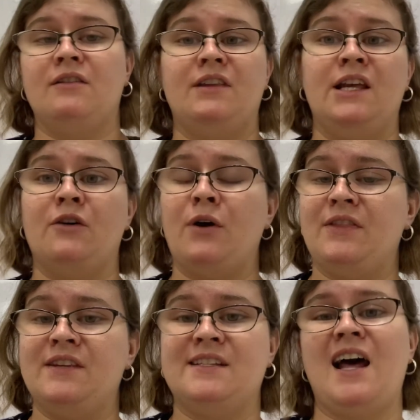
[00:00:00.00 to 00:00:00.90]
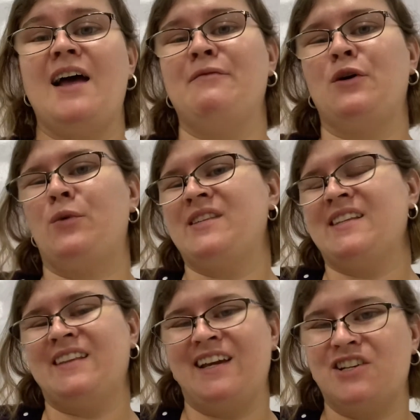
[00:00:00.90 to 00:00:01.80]
You know, at this time there
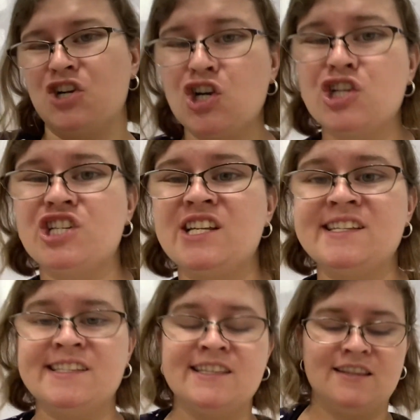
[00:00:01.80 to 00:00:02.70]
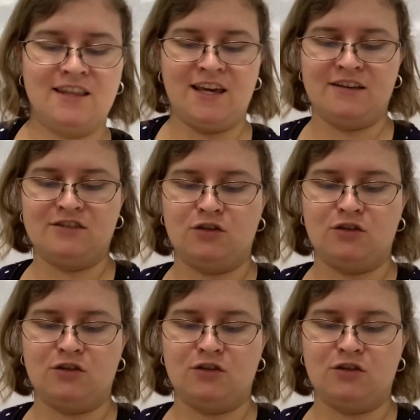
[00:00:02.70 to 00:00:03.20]
wasn't like churches and things,